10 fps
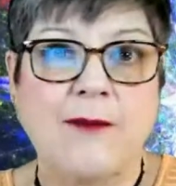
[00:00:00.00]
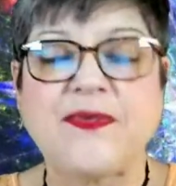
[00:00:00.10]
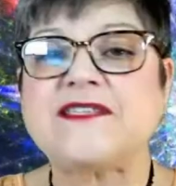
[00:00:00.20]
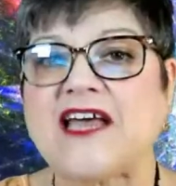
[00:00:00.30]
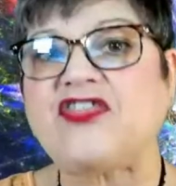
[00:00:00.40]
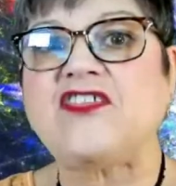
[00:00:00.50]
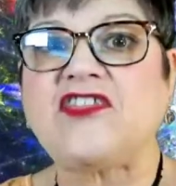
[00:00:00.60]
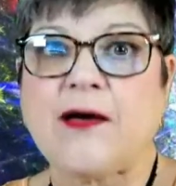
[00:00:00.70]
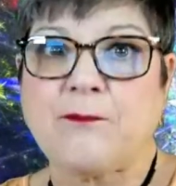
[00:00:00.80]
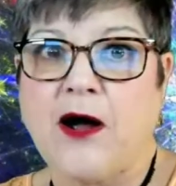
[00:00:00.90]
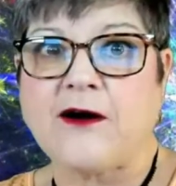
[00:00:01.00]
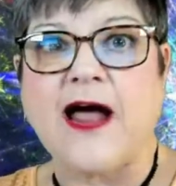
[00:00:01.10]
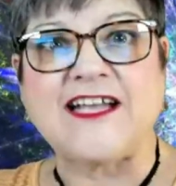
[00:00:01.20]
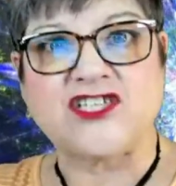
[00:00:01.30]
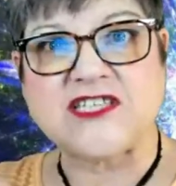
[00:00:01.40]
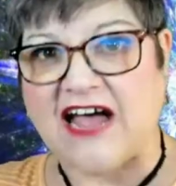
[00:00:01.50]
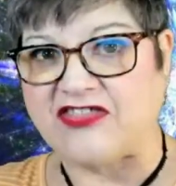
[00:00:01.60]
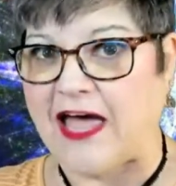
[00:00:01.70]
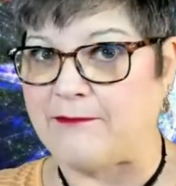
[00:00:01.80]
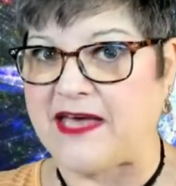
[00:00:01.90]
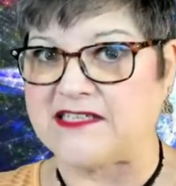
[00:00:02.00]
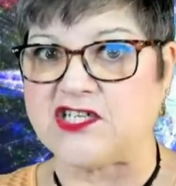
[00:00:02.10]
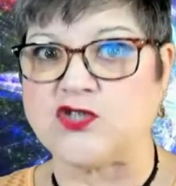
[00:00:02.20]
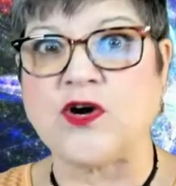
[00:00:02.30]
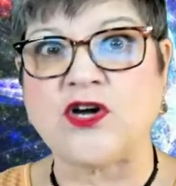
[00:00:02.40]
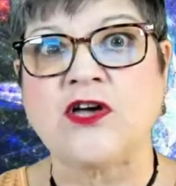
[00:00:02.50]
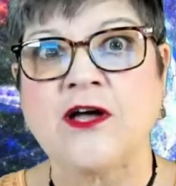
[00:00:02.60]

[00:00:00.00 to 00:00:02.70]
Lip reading: Because I think that part, I just got that message where